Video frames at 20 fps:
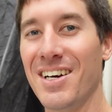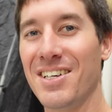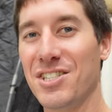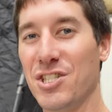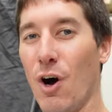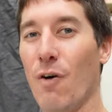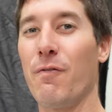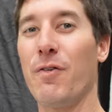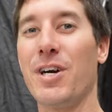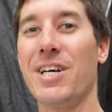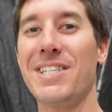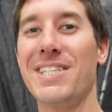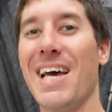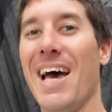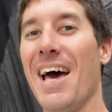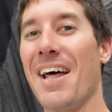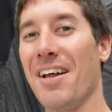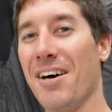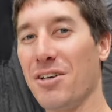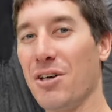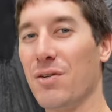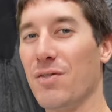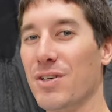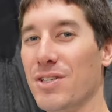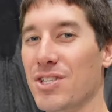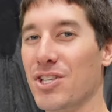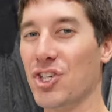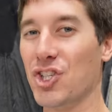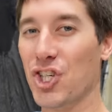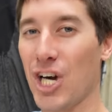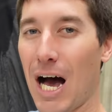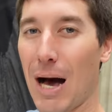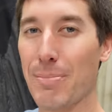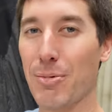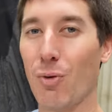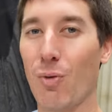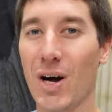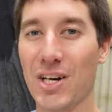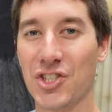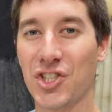Don't forget to head on over to
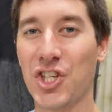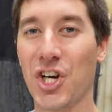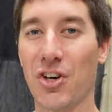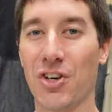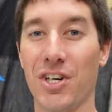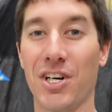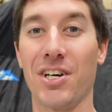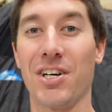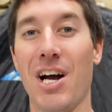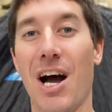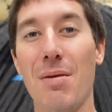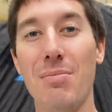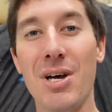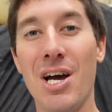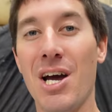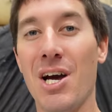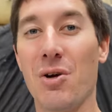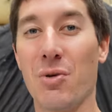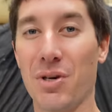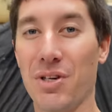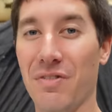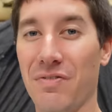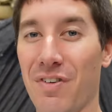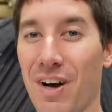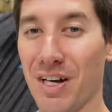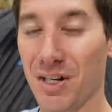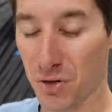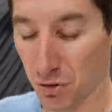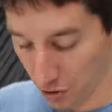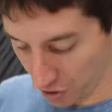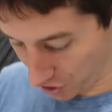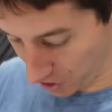shop.watchjrgo.com where you can find cool